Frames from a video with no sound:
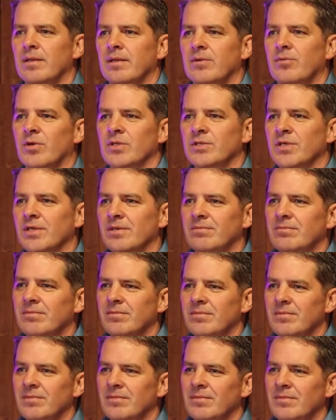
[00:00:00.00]
It
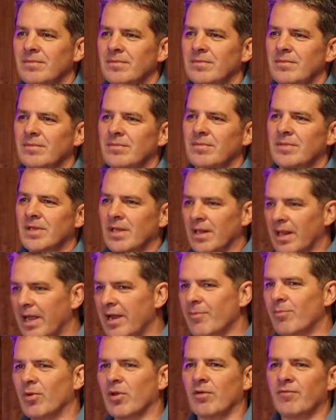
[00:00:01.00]
wasn't the
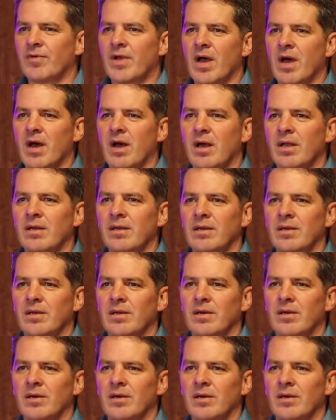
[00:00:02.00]
label of God,